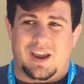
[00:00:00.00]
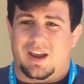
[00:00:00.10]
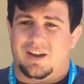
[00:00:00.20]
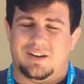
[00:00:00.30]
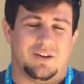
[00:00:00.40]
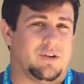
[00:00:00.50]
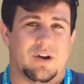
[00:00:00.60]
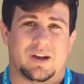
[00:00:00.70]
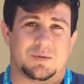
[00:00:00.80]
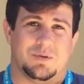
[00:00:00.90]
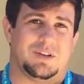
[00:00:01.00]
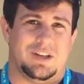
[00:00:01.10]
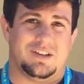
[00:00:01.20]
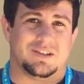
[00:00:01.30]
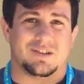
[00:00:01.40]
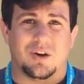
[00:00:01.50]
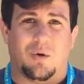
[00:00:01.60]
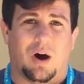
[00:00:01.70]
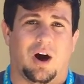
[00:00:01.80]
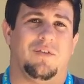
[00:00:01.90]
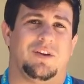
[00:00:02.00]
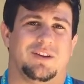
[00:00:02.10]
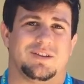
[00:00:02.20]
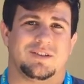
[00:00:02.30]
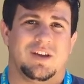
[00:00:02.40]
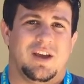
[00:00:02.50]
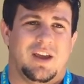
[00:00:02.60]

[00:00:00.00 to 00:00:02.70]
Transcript: And you know, your expertise is so obvious,